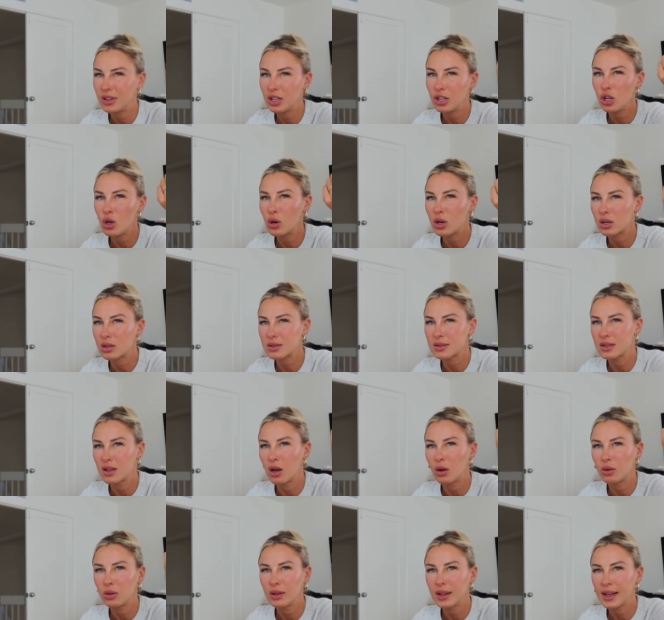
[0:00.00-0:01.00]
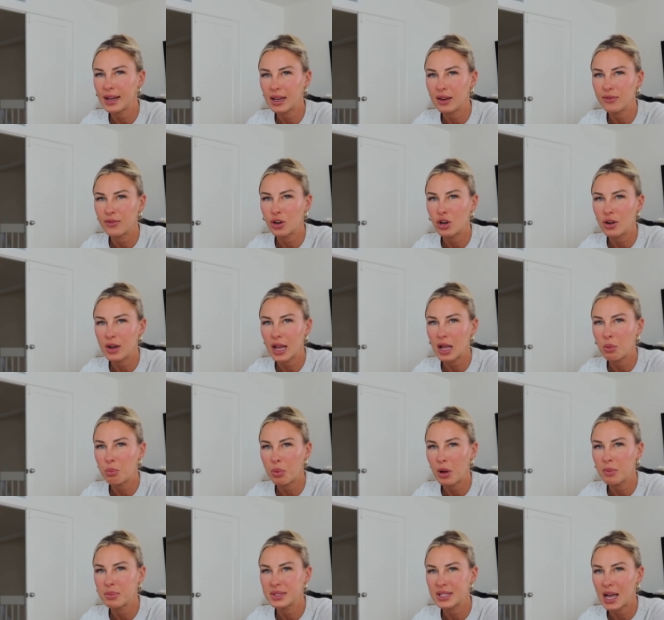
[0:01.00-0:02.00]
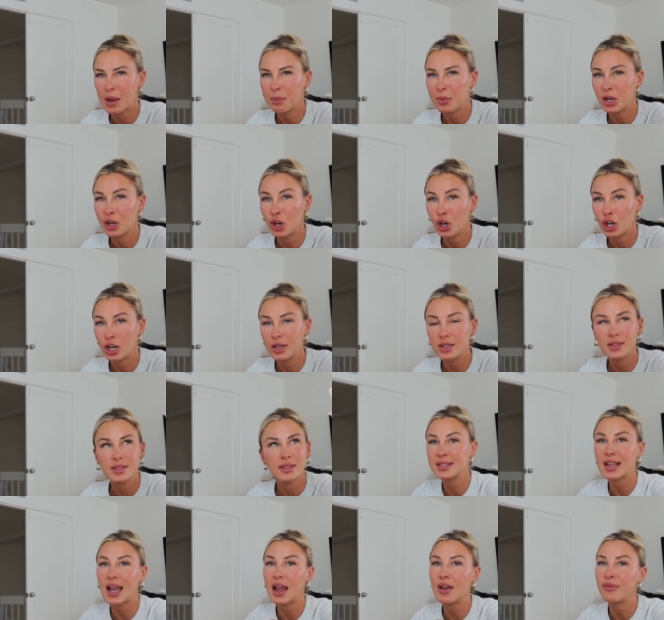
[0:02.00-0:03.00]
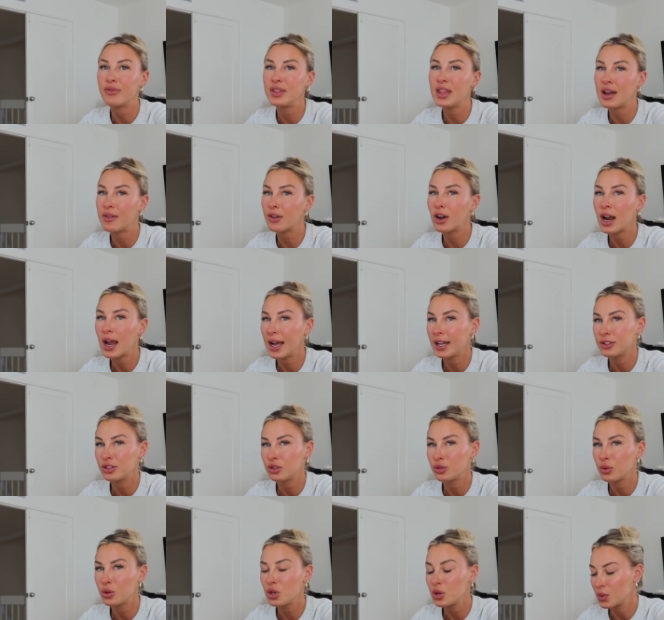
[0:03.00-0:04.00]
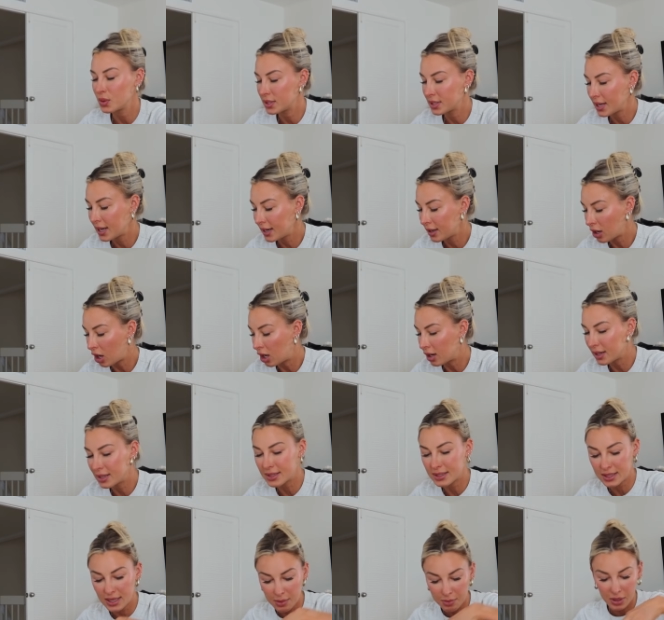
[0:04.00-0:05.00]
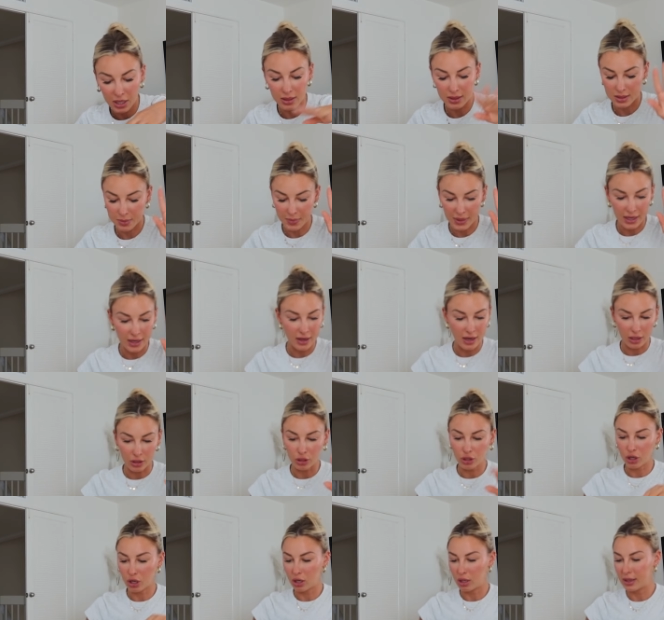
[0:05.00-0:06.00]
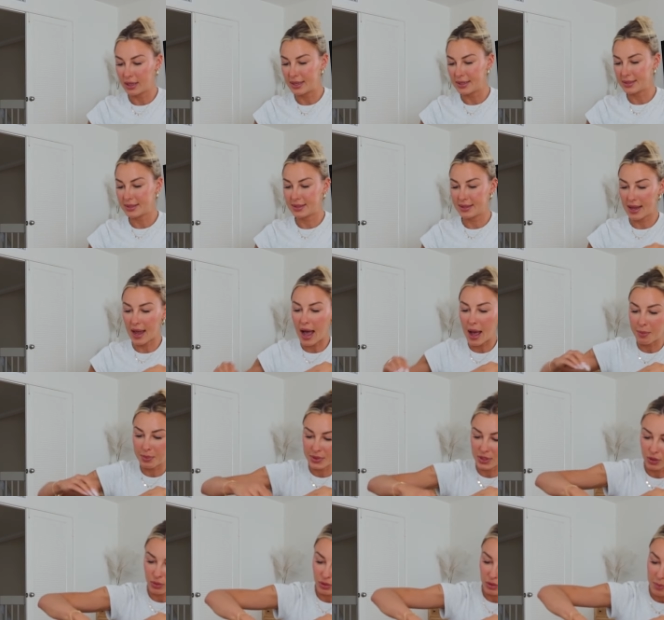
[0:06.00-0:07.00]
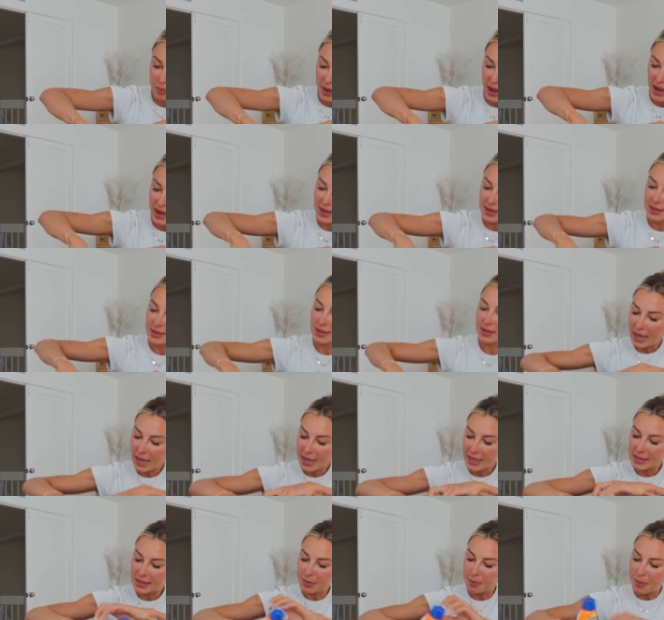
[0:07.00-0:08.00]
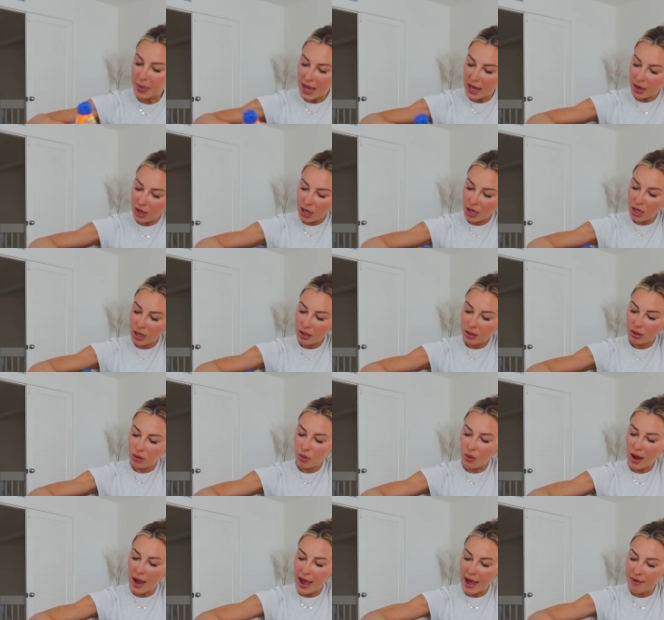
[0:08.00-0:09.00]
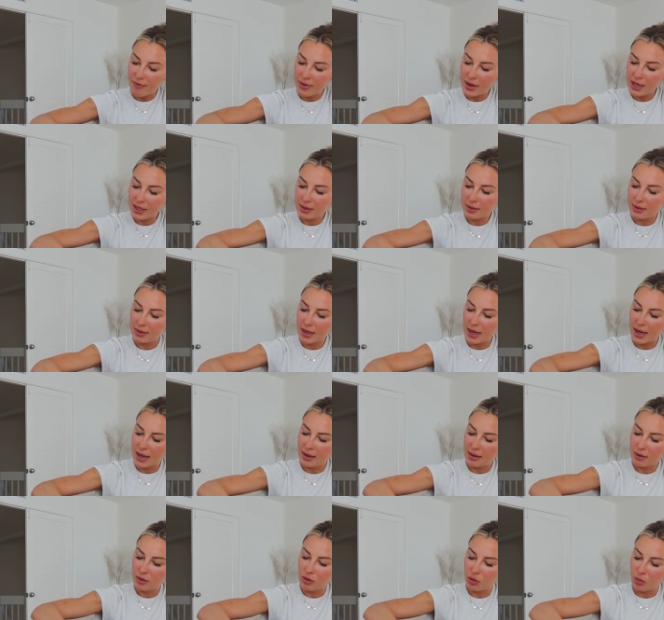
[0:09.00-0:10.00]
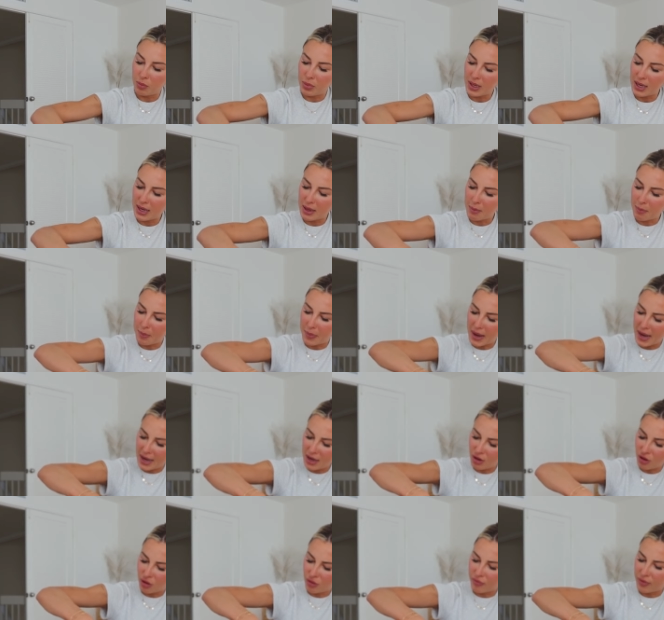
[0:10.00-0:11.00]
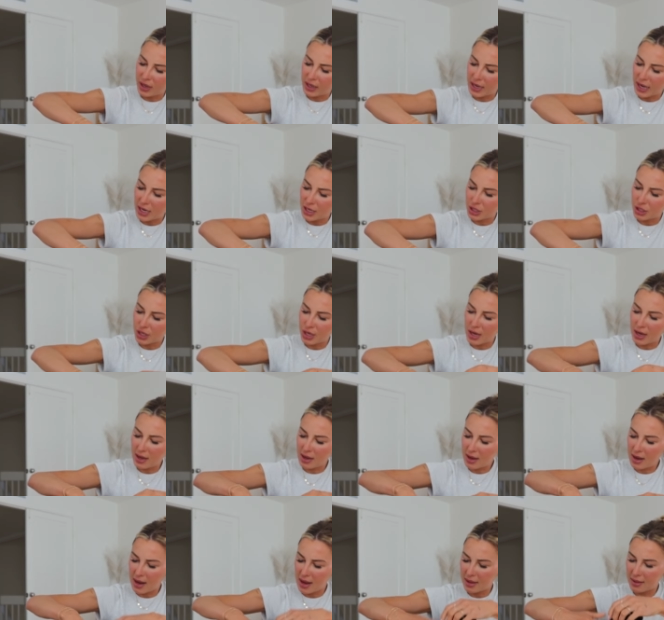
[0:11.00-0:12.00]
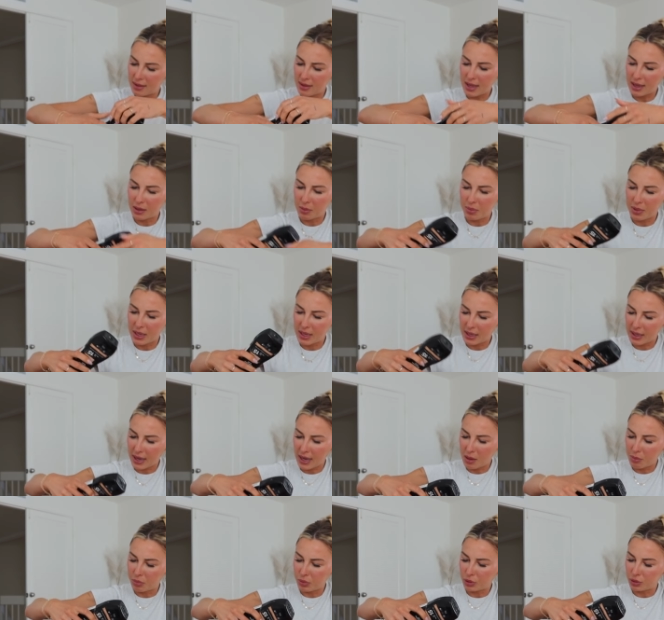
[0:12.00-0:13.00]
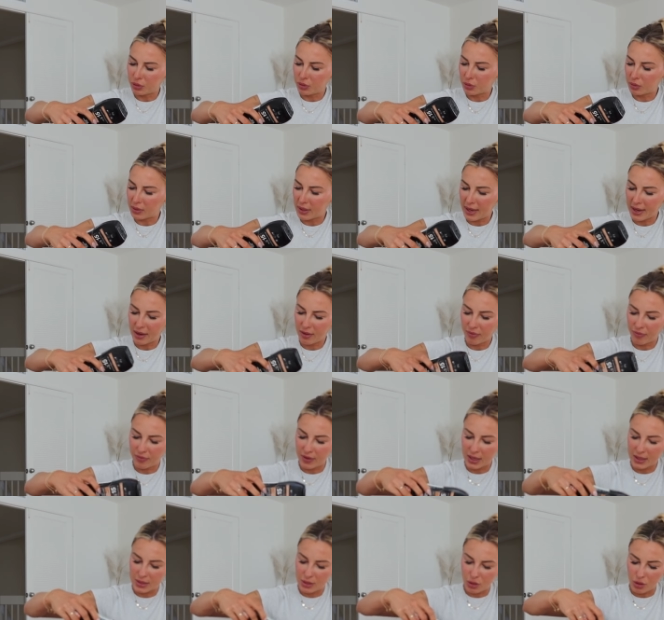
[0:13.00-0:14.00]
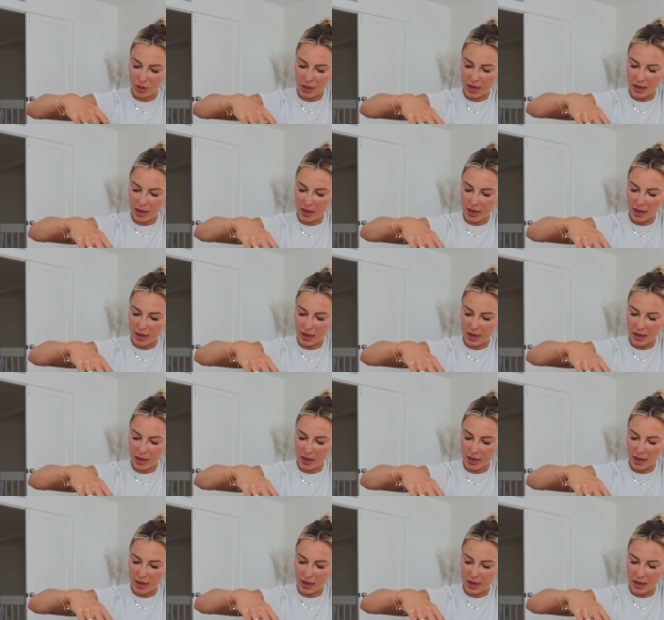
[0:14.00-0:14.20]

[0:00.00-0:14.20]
you girls know, like if your nail pops up, it hurts. I've never had to use it, honestly, because my nail girl is the absolute best. But it's better to have it than to be in pain on vacation and not being able to like fix your